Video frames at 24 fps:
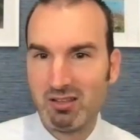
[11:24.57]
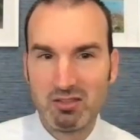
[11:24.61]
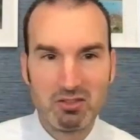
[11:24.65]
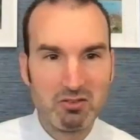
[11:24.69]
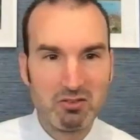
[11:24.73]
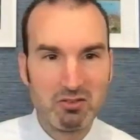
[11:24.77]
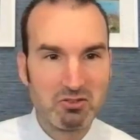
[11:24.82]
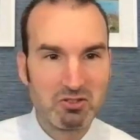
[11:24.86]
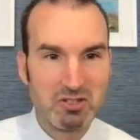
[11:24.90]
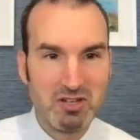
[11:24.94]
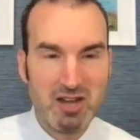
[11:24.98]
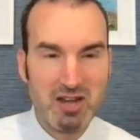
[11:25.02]

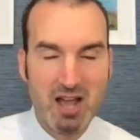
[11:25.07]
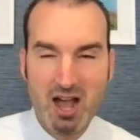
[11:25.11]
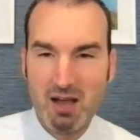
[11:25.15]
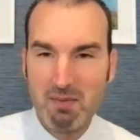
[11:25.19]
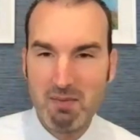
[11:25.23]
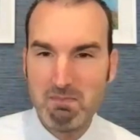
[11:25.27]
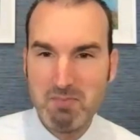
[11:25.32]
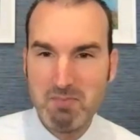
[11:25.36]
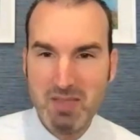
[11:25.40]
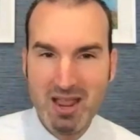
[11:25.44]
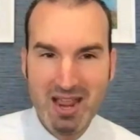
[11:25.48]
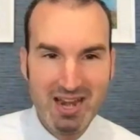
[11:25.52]
There's
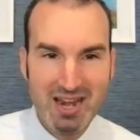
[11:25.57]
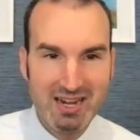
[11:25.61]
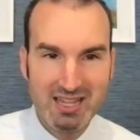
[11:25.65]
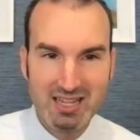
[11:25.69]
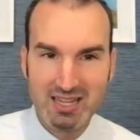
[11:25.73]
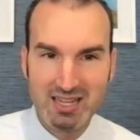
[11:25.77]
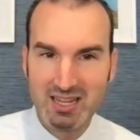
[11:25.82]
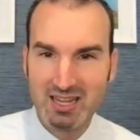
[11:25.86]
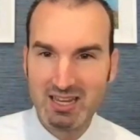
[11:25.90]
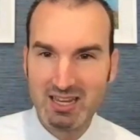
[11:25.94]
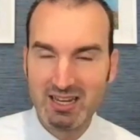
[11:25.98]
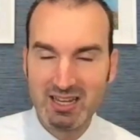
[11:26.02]
not many.
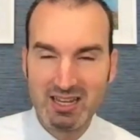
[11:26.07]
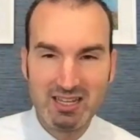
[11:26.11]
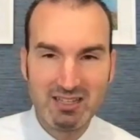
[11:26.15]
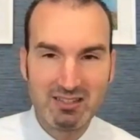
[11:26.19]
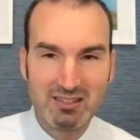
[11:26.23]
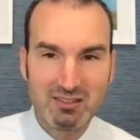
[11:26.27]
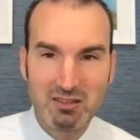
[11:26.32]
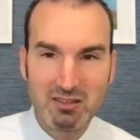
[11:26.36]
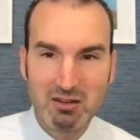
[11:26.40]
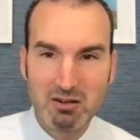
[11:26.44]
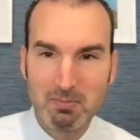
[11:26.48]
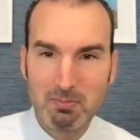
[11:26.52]
It
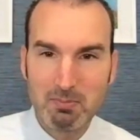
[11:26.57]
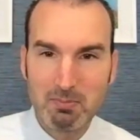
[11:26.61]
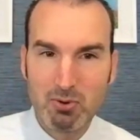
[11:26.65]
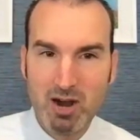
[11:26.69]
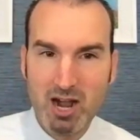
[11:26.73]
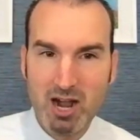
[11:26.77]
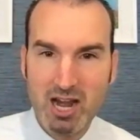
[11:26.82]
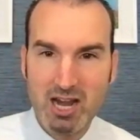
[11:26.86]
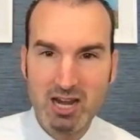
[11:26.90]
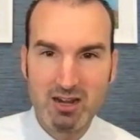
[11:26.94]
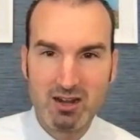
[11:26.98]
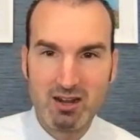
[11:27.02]
eats their
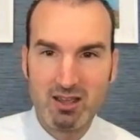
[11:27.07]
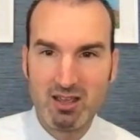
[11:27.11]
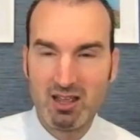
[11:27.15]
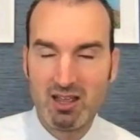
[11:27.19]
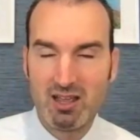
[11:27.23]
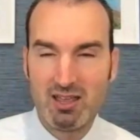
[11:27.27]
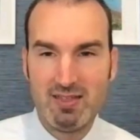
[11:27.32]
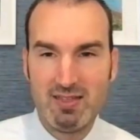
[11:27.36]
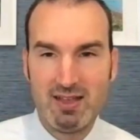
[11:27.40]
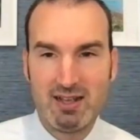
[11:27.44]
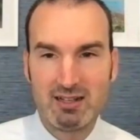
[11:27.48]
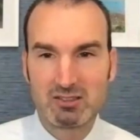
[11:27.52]
brain.
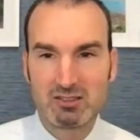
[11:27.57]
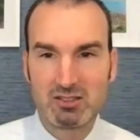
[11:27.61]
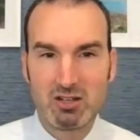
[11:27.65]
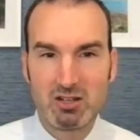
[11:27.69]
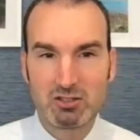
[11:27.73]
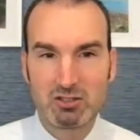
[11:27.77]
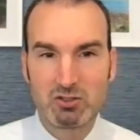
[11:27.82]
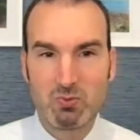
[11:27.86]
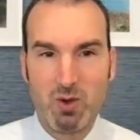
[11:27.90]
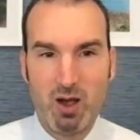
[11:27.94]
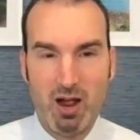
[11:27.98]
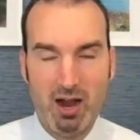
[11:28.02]
And that's
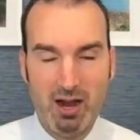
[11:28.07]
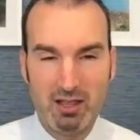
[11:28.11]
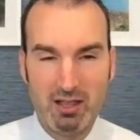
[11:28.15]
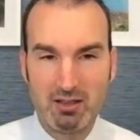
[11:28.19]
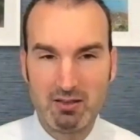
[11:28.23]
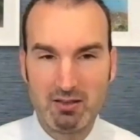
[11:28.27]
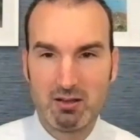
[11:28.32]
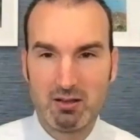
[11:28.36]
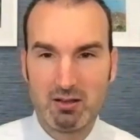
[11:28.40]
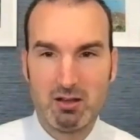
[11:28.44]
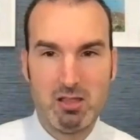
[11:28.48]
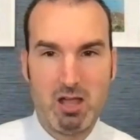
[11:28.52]
also why
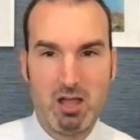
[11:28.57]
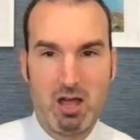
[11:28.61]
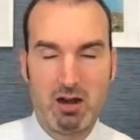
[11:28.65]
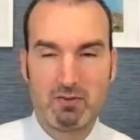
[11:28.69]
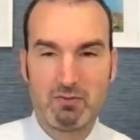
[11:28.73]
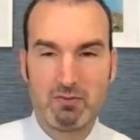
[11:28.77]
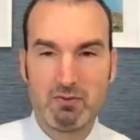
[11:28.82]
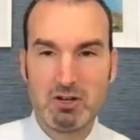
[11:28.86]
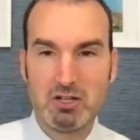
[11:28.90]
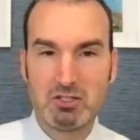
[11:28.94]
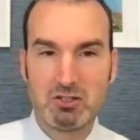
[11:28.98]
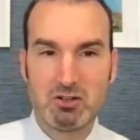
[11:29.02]
a lot
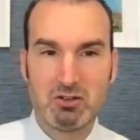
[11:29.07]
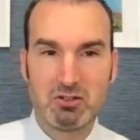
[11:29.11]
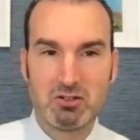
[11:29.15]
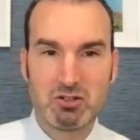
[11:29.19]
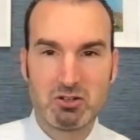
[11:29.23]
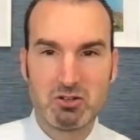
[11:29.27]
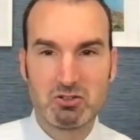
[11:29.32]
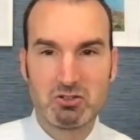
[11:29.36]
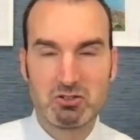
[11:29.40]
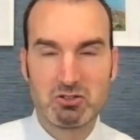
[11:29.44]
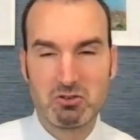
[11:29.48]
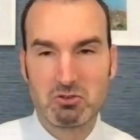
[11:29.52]
of
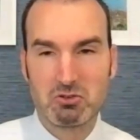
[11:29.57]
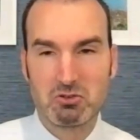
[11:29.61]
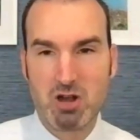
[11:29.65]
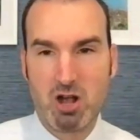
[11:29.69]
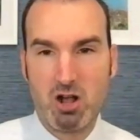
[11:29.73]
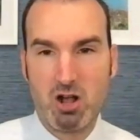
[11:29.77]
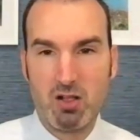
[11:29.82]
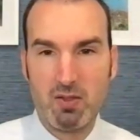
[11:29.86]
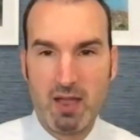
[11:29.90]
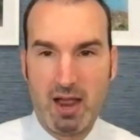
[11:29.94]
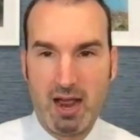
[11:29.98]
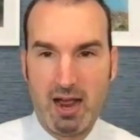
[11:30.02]
researchers, they'll
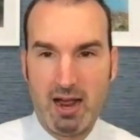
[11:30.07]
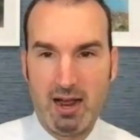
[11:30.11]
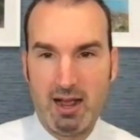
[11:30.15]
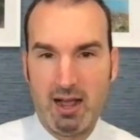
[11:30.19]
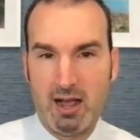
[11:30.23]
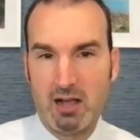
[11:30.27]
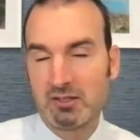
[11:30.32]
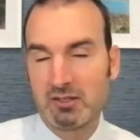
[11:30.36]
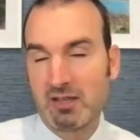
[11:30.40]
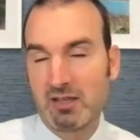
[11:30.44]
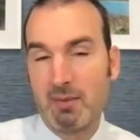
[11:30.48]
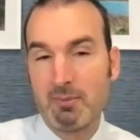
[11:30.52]
call
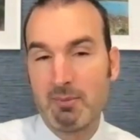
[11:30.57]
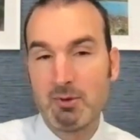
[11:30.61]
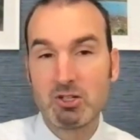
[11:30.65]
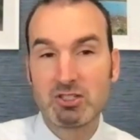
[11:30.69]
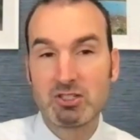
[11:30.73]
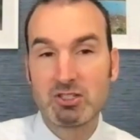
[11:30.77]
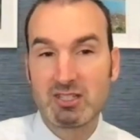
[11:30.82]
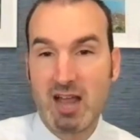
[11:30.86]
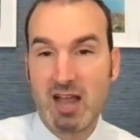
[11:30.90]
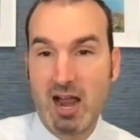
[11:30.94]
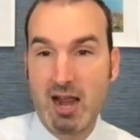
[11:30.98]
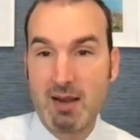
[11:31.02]

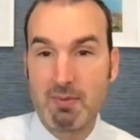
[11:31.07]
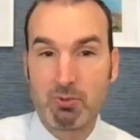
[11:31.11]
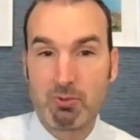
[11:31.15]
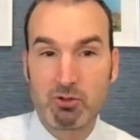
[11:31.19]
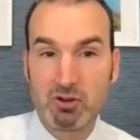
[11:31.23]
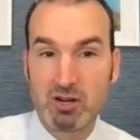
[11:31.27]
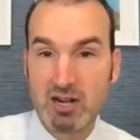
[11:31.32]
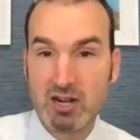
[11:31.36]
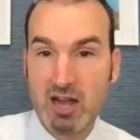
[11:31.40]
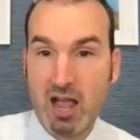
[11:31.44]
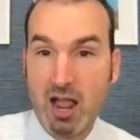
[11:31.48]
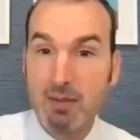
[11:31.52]
Alzheimer's type
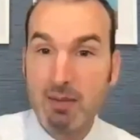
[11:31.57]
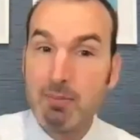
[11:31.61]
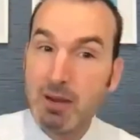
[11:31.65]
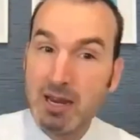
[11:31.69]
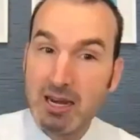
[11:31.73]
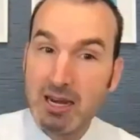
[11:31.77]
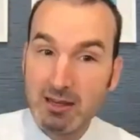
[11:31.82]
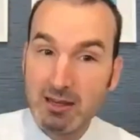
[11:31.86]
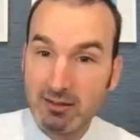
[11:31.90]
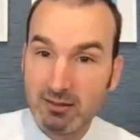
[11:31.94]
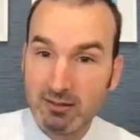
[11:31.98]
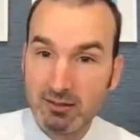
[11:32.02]
3
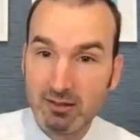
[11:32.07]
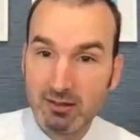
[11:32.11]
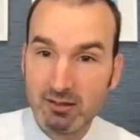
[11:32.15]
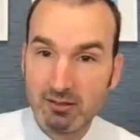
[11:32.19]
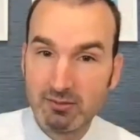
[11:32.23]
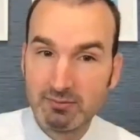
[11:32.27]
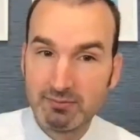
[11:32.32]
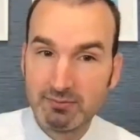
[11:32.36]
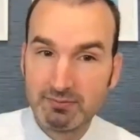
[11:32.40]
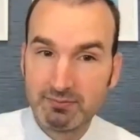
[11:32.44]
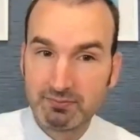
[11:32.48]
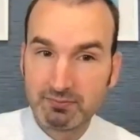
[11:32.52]
diabetes.
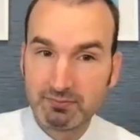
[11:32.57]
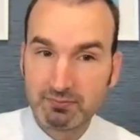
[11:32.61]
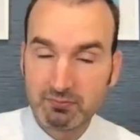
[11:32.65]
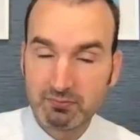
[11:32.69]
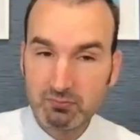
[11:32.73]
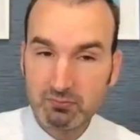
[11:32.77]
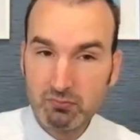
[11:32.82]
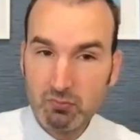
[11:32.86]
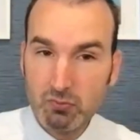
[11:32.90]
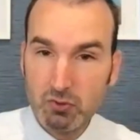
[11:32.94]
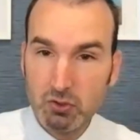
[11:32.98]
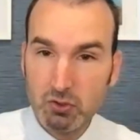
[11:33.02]

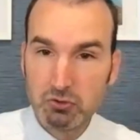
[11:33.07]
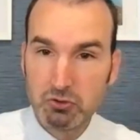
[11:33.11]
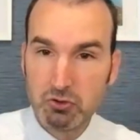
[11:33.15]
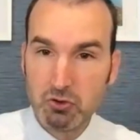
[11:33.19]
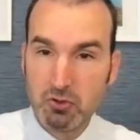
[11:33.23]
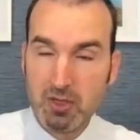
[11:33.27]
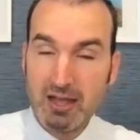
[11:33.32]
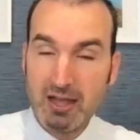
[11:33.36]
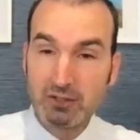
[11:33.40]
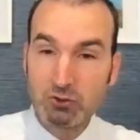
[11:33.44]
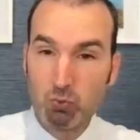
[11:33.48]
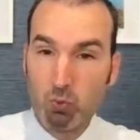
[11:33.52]
So
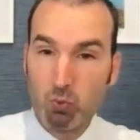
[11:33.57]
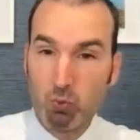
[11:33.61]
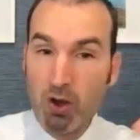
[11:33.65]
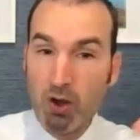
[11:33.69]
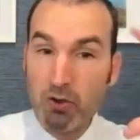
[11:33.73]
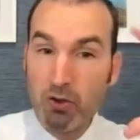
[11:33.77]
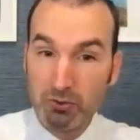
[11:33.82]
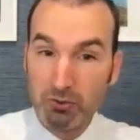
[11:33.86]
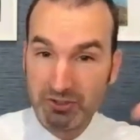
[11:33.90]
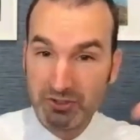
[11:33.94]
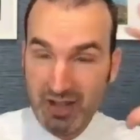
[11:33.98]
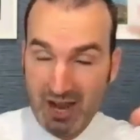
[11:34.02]
that's one
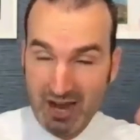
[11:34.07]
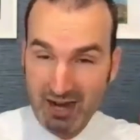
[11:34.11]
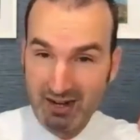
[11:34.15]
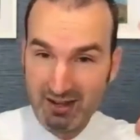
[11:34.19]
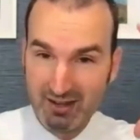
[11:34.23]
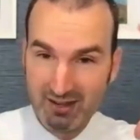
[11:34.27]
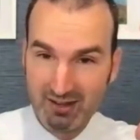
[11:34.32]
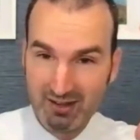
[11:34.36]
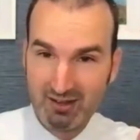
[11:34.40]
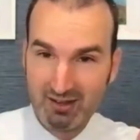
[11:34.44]
whole side.